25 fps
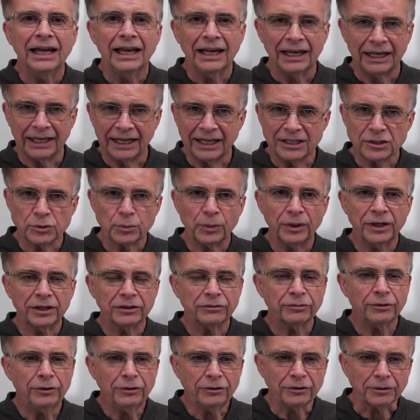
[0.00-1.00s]
Let's work
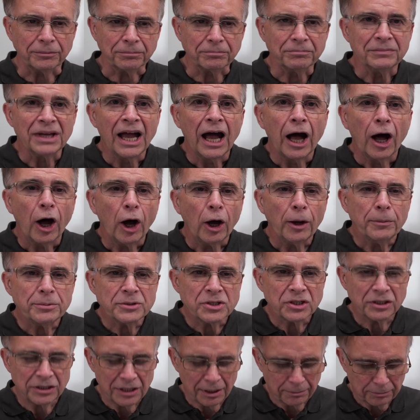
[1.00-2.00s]
through them.
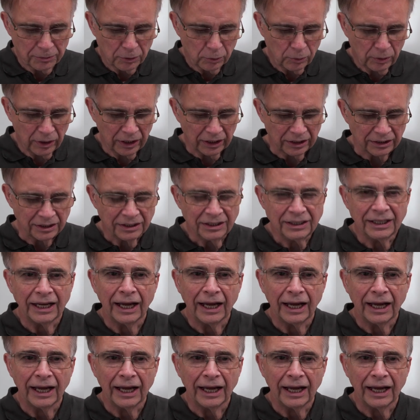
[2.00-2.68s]
Option number one,